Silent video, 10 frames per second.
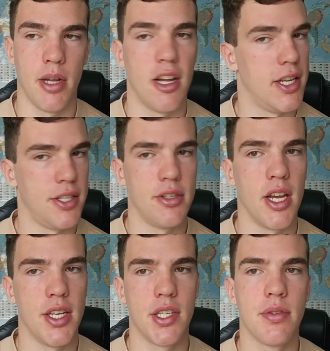but
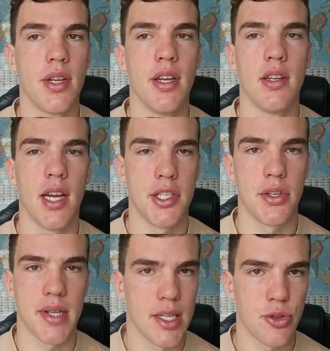I
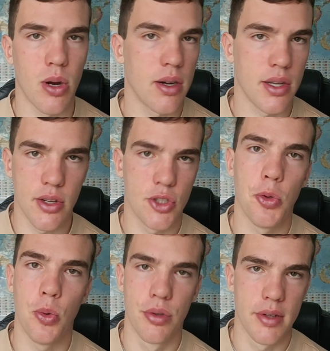don't get drunk at
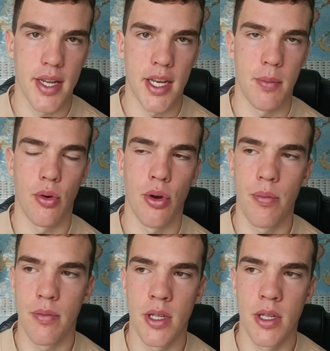all anymore.